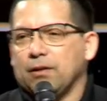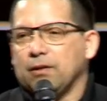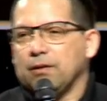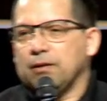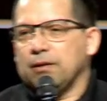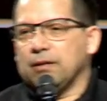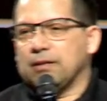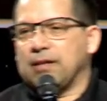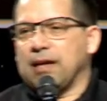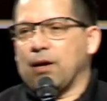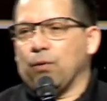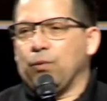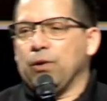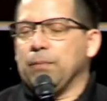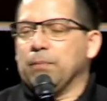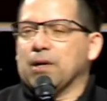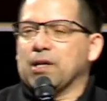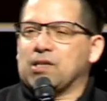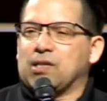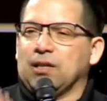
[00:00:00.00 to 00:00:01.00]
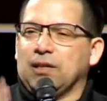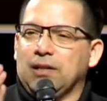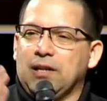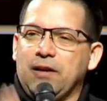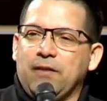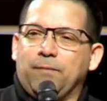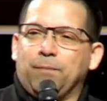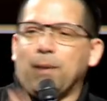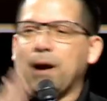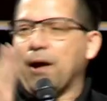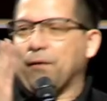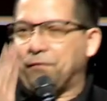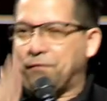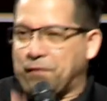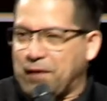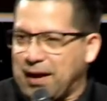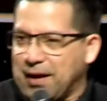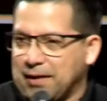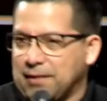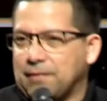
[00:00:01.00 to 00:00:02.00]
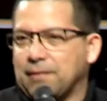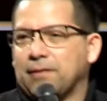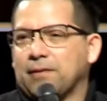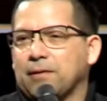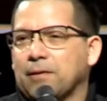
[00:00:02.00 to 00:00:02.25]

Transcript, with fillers: is that we must live by faith.